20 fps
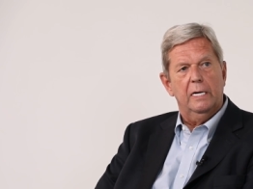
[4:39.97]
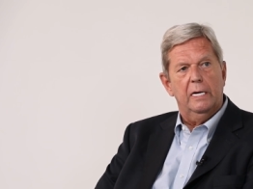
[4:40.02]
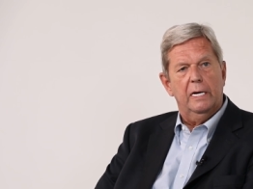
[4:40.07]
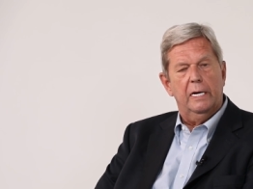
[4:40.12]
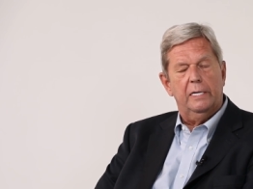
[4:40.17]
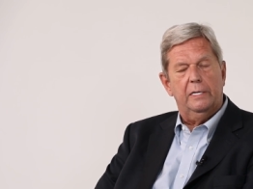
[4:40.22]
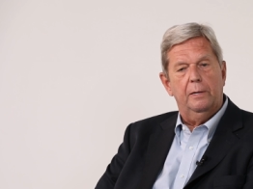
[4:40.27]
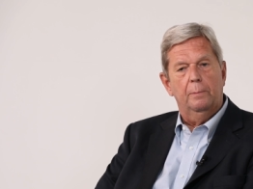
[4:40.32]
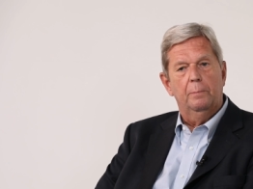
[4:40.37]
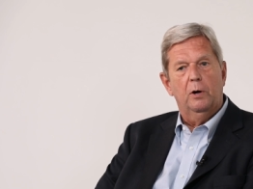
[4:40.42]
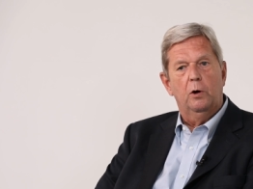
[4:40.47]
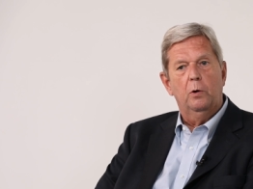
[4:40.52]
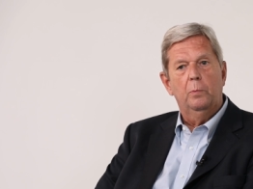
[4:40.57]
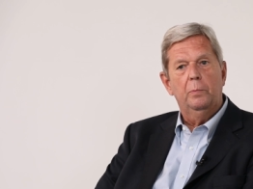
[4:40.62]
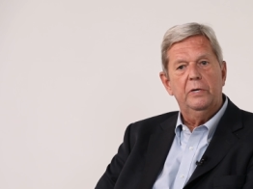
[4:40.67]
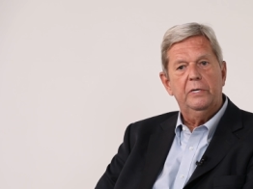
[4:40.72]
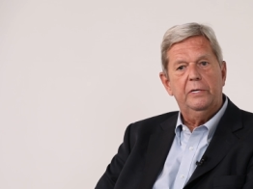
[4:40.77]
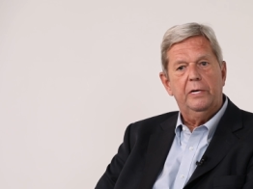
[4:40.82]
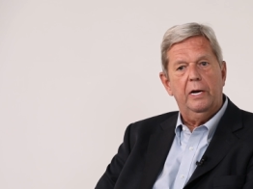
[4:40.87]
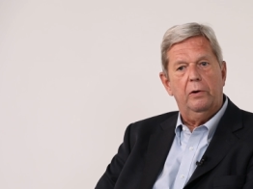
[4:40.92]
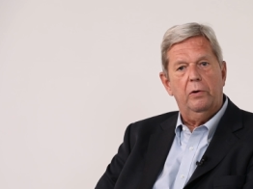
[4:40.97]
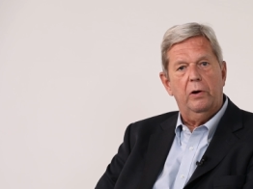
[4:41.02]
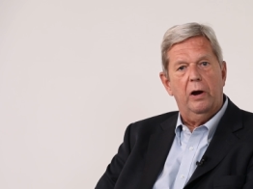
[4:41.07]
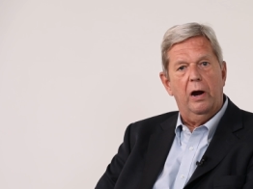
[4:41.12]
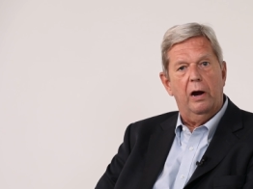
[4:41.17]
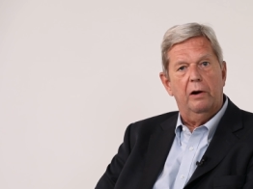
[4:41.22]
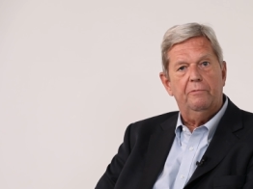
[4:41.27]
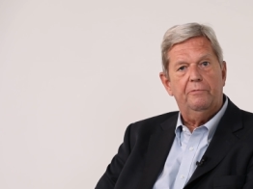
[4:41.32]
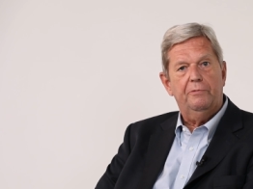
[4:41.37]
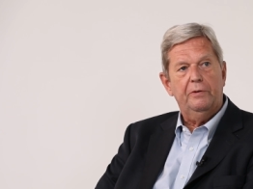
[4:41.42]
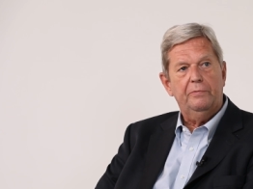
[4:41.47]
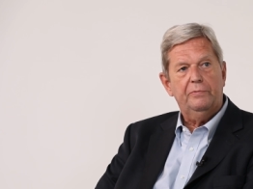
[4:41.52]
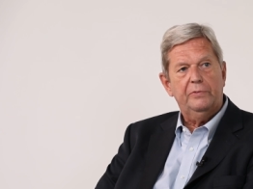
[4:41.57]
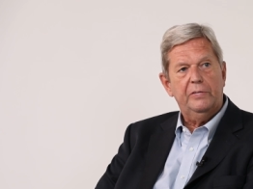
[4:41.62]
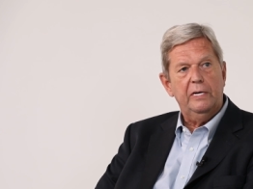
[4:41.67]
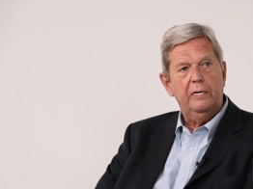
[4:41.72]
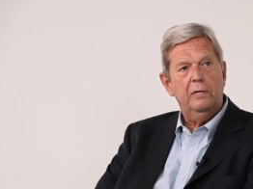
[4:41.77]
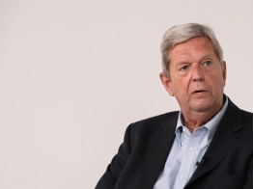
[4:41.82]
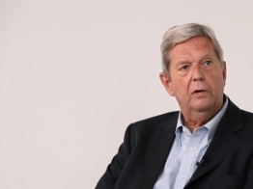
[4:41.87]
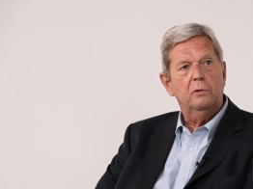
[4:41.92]
At the moment there are
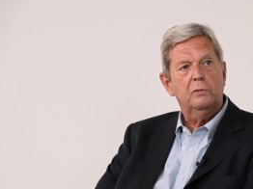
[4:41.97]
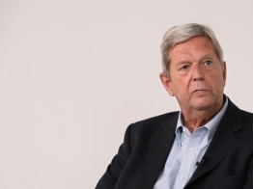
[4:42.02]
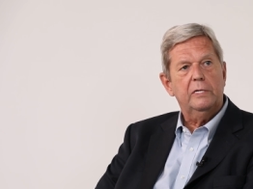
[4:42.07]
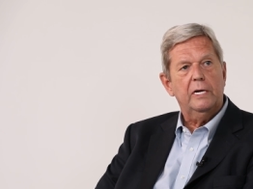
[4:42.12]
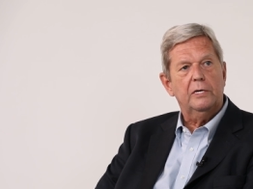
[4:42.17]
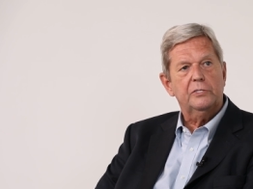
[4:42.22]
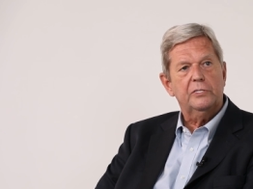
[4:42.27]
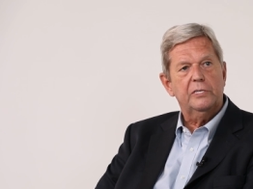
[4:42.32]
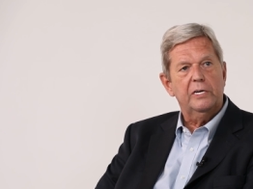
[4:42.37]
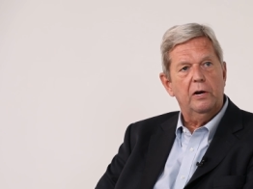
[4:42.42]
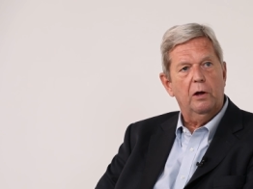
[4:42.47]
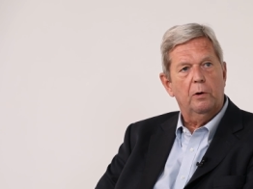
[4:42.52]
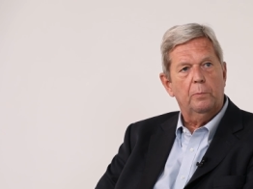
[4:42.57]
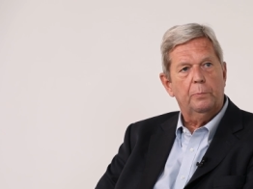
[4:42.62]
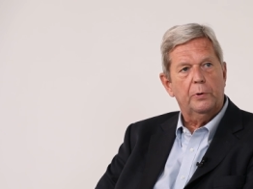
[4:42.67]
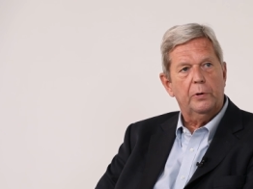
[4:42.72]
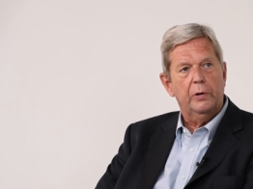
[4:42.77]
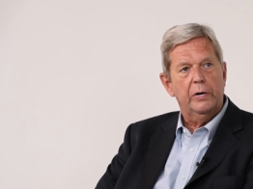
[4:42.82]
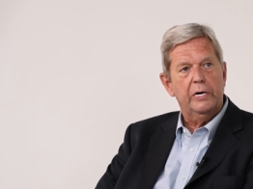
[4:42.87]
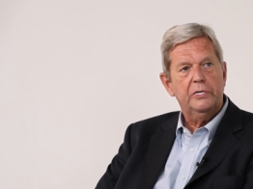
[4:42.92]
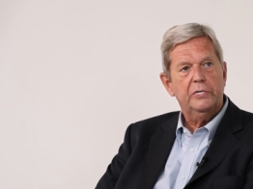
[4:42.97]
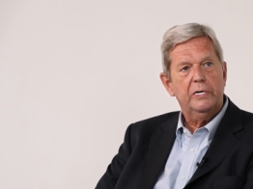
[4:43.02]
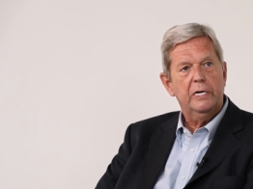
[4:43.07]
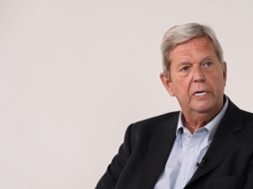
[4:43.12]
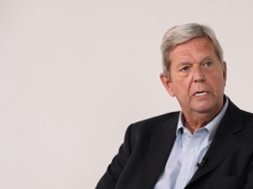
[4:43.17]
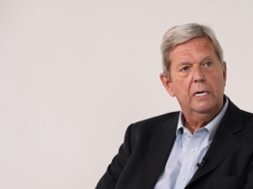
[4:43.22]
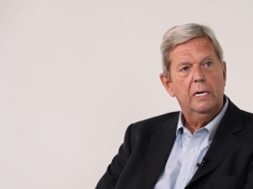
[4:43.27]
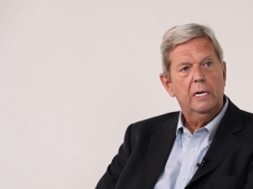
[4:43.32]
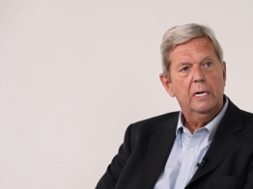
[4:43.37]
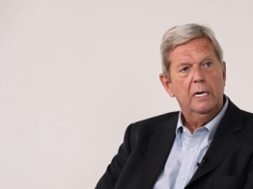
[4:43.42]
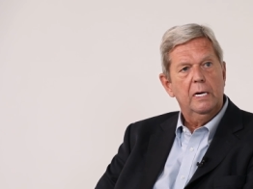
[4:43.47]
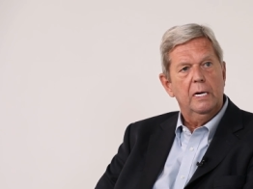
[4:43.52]
15 hotels in operation